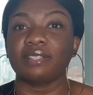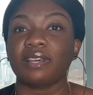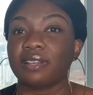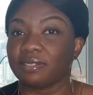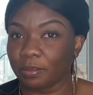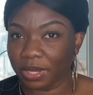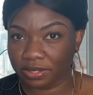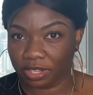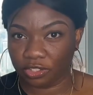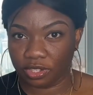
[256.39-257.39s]

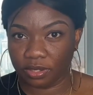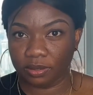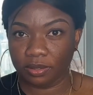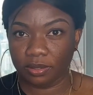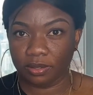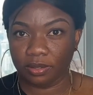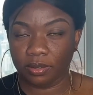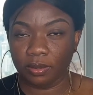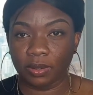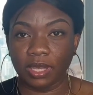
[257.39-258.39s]
customization,
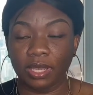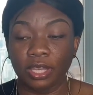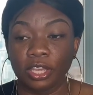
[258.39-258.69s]
okay?